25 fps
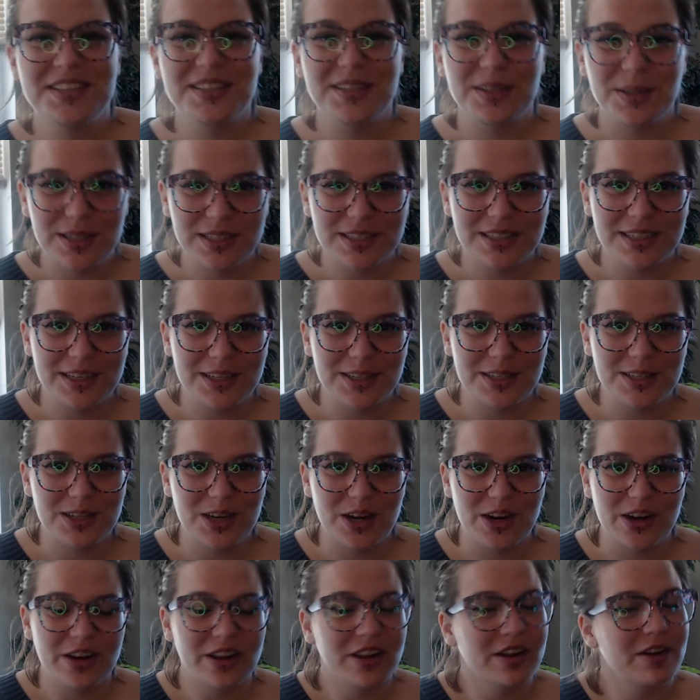Let's get
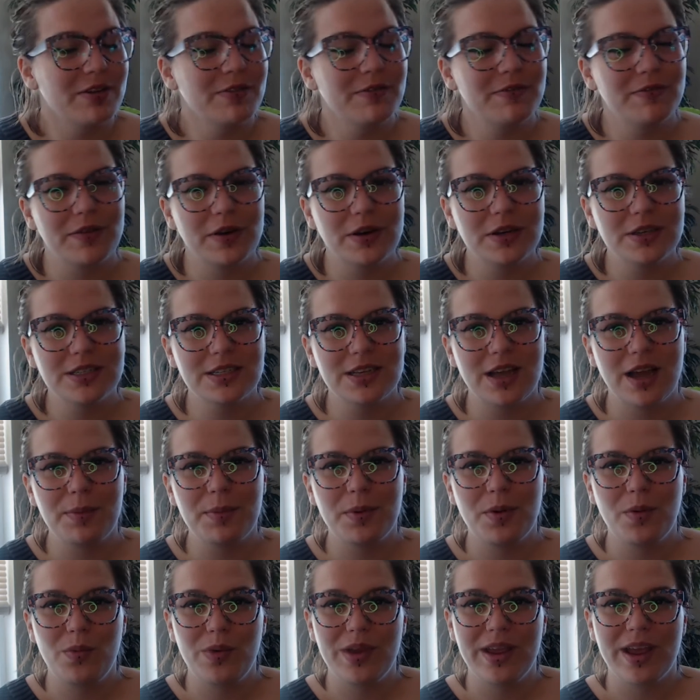started. First up,
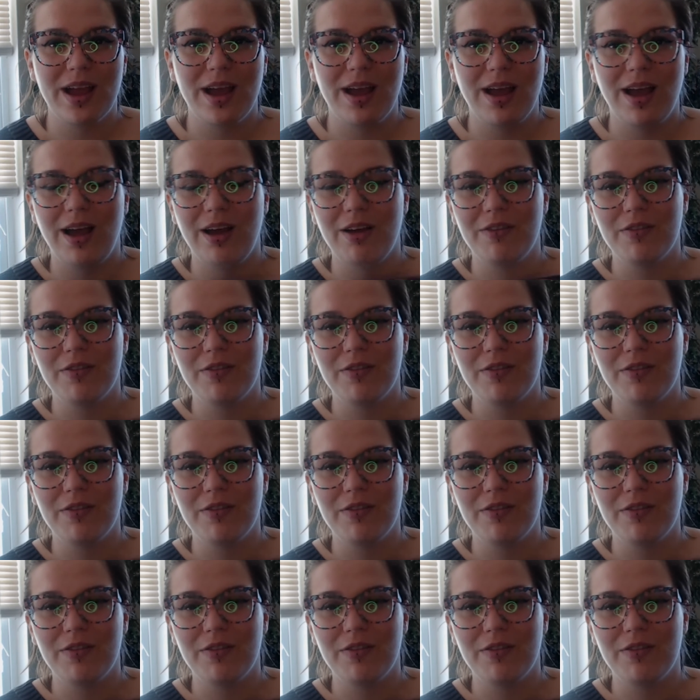we have